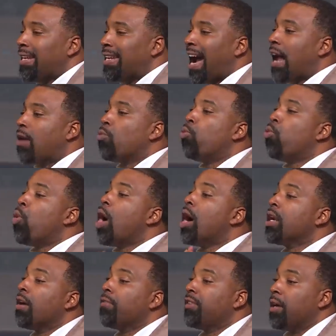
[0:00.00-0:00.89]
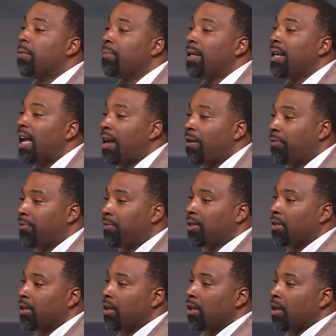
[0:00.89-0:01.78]
not one of them left
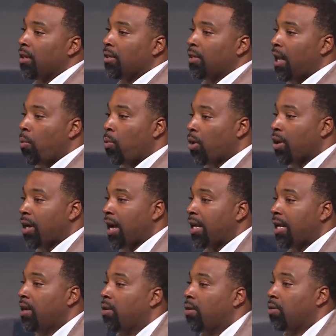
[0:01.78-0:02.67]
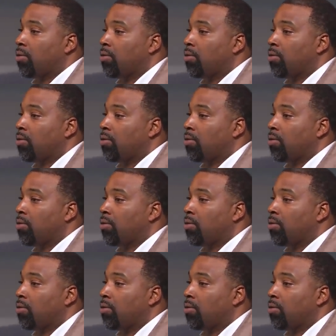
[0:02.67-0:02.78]
that were not healed.